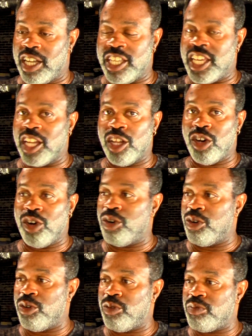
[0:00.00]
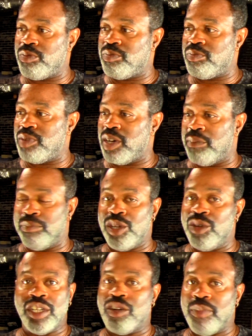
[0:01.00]
yellow,
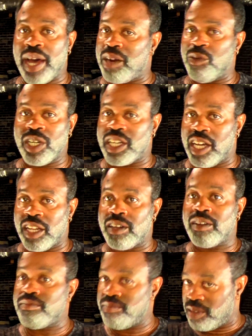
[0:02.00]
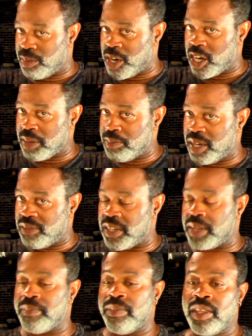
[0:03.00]
blue, it don't matter what color, American Buffing.